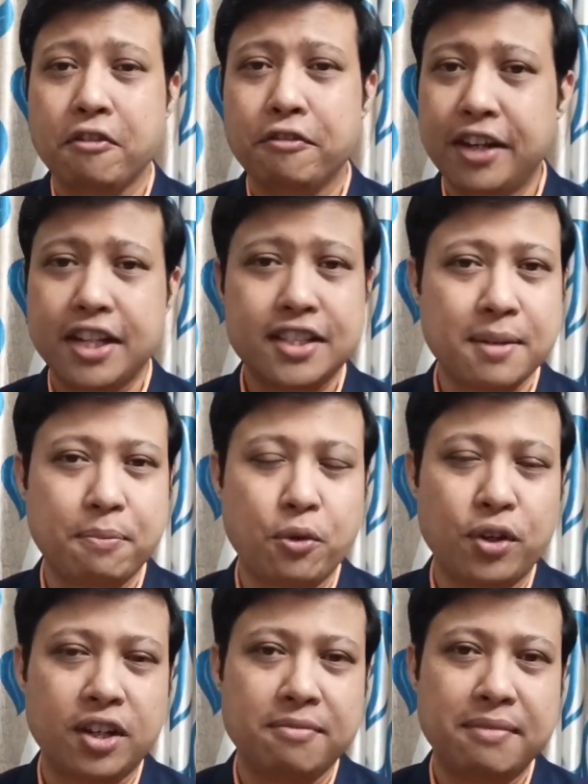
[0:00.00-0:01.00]
very
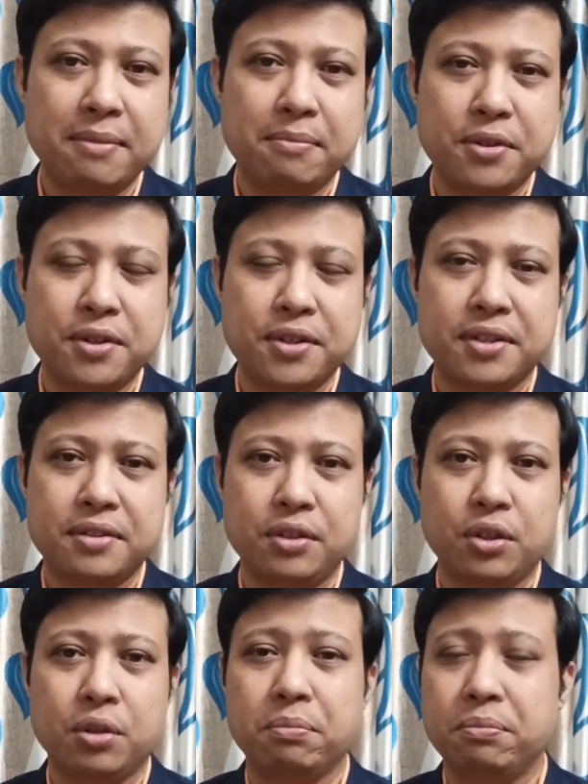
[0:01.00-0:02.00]
supportive
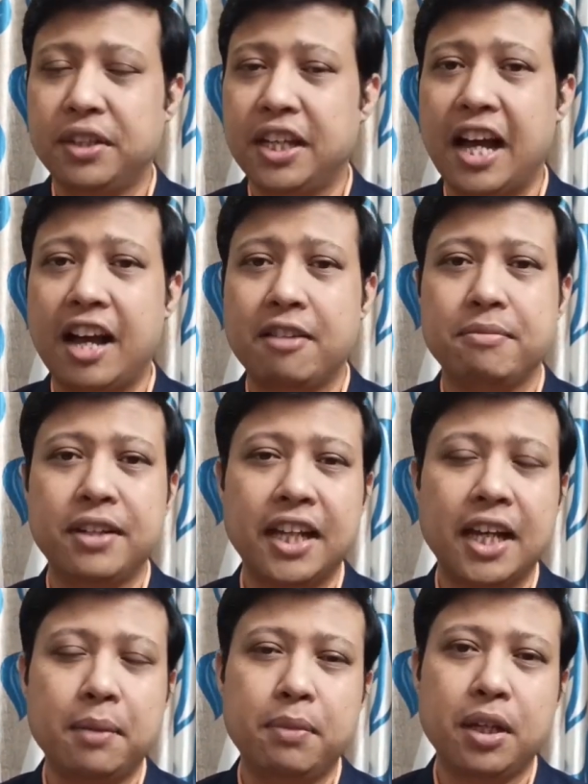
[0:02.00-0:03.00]
members, they have been
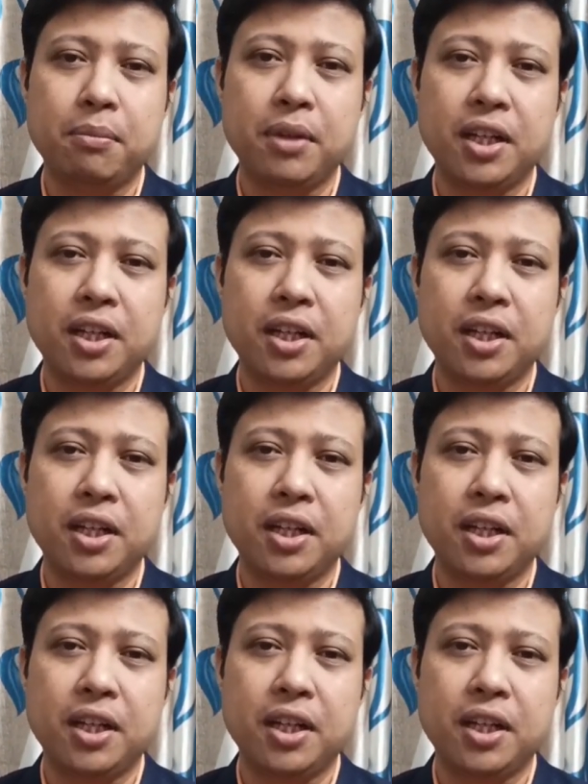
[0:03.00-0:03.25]
helping